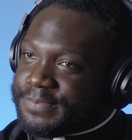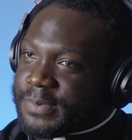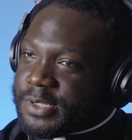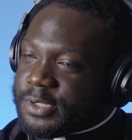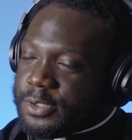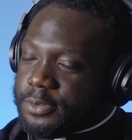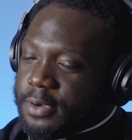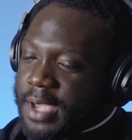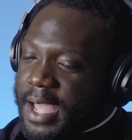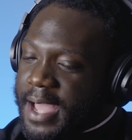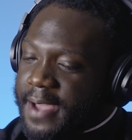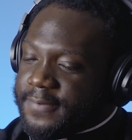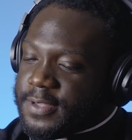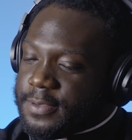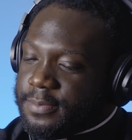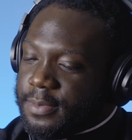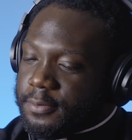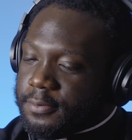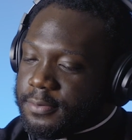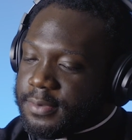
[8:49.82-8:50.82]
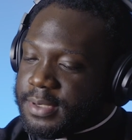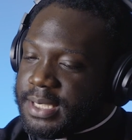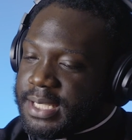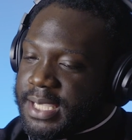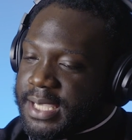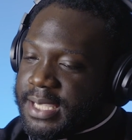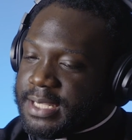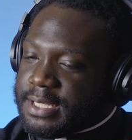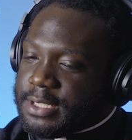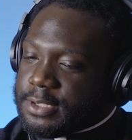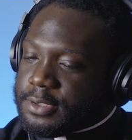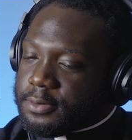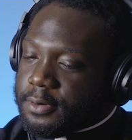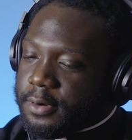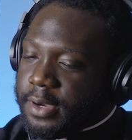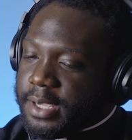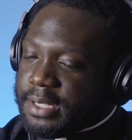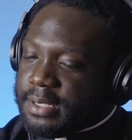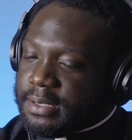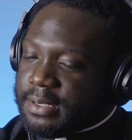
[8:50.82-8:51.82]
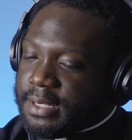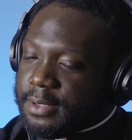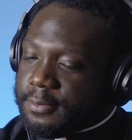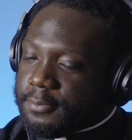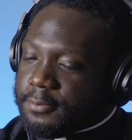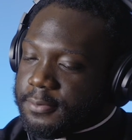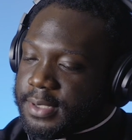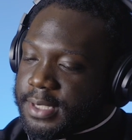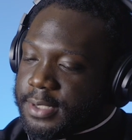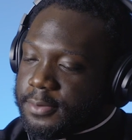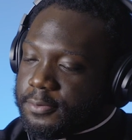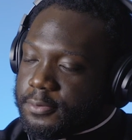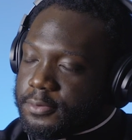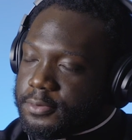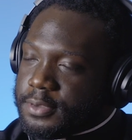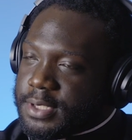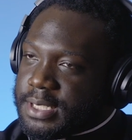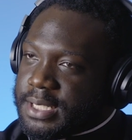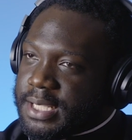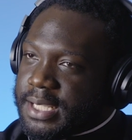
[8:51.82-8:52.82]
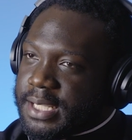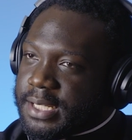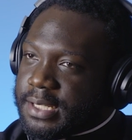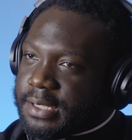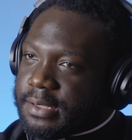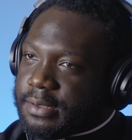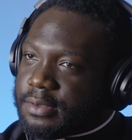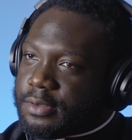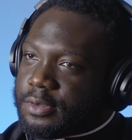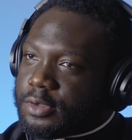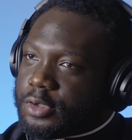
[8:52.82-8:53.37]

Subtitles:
So you have to be really integrated and really rooted in